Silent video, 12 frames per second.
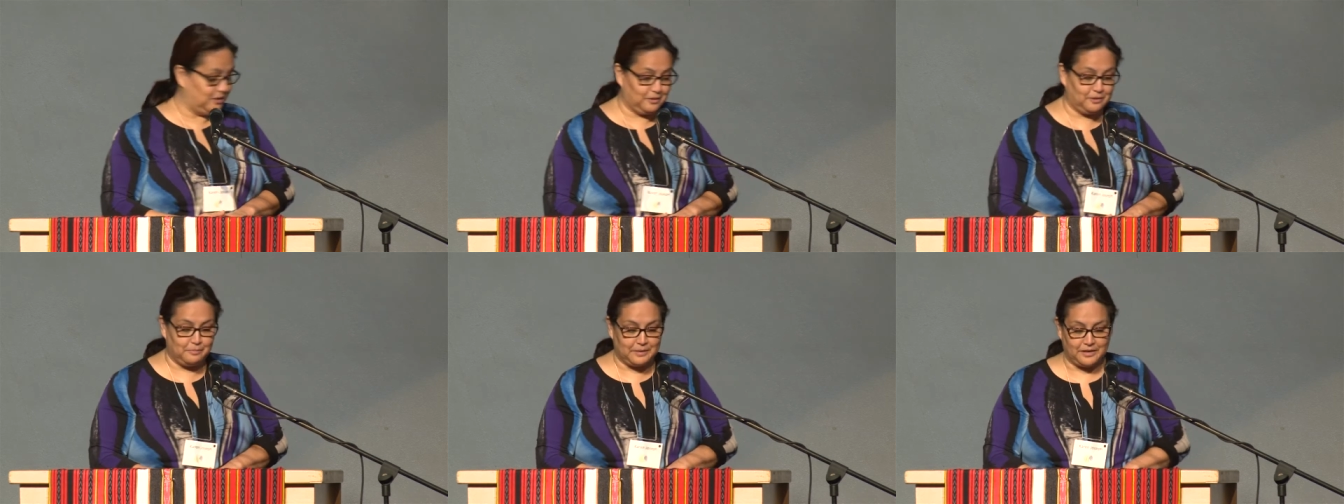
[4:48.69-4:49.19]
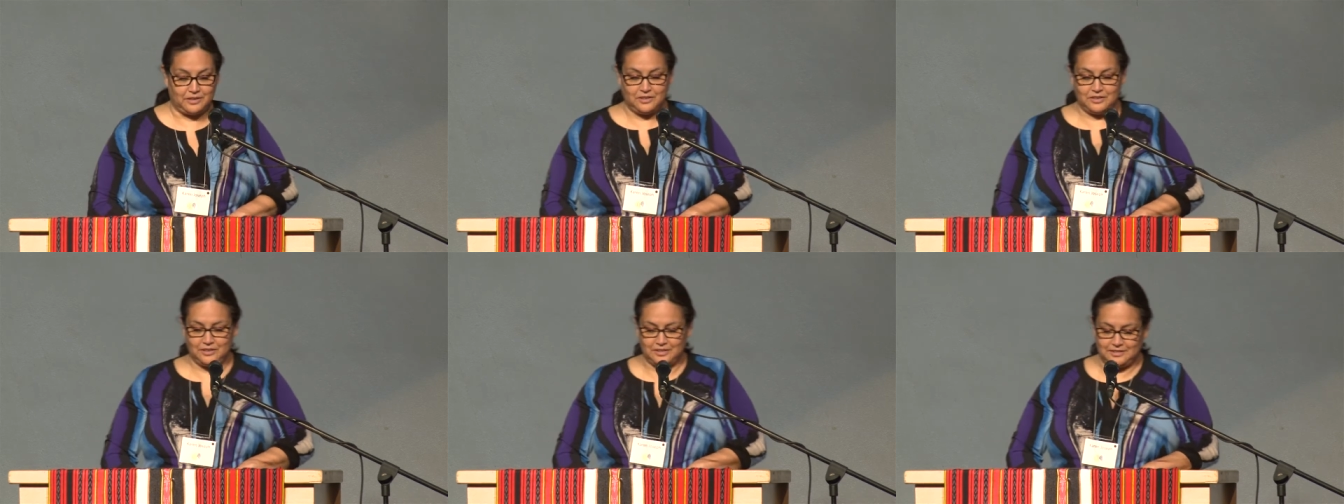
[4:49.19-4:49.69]
Oh my
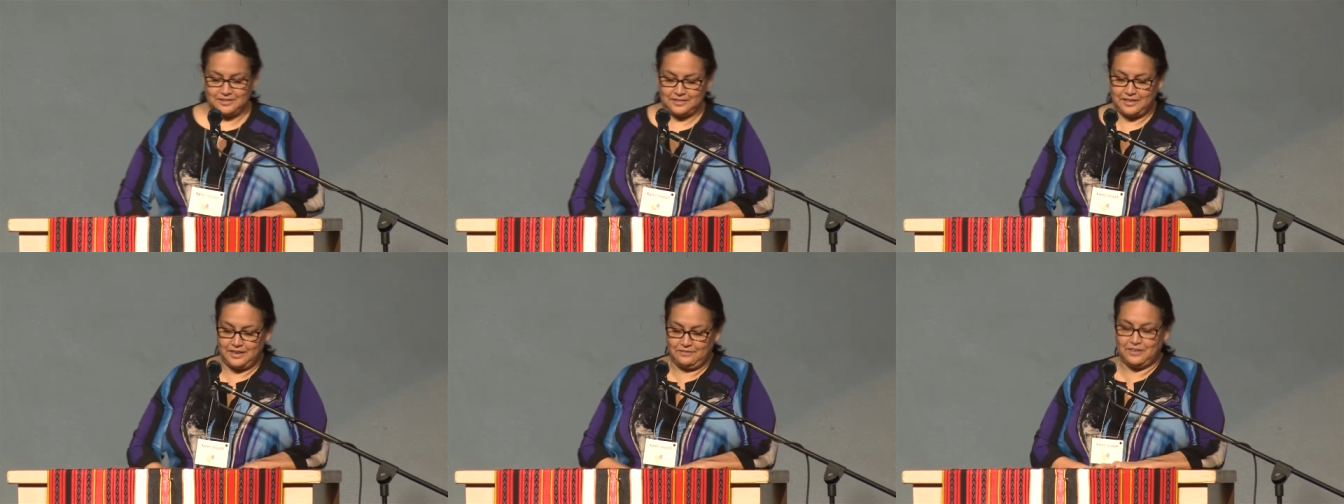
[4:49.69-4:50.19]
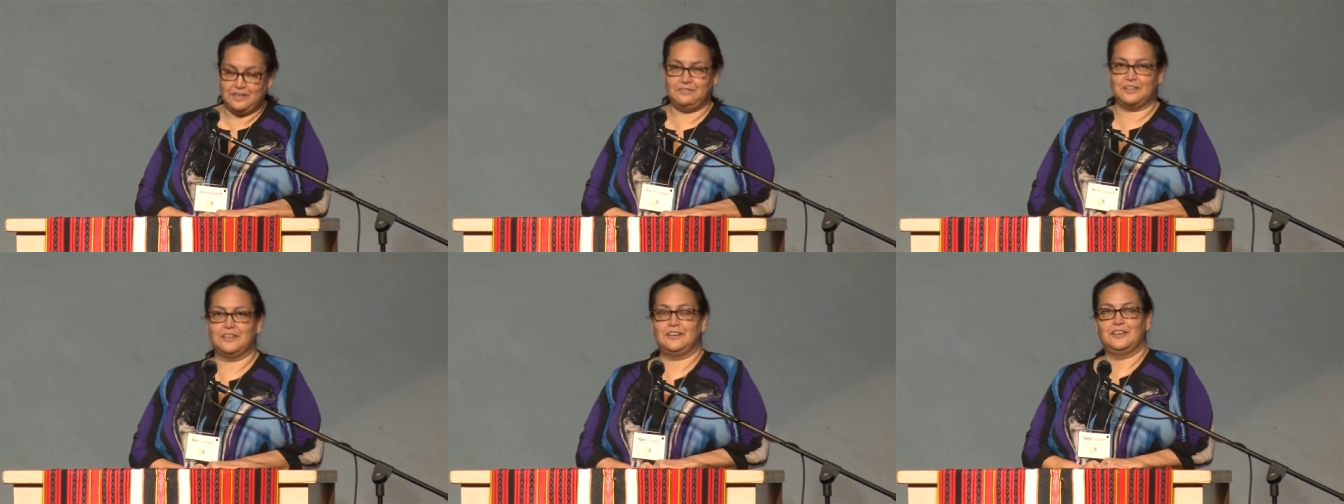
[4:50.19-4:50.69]
goodness, I haven't
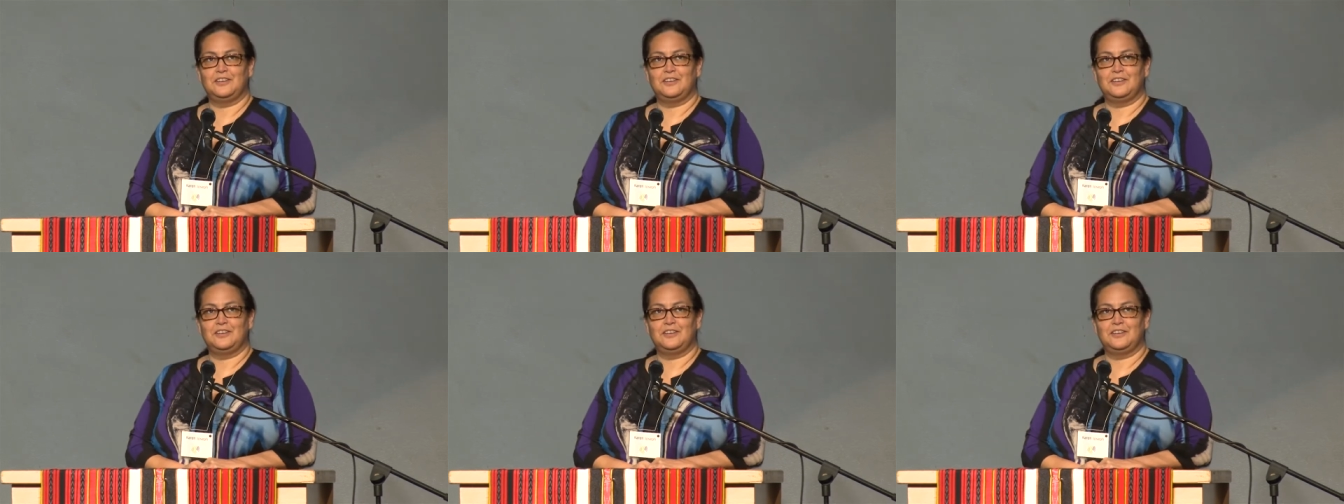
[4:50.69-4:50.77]
even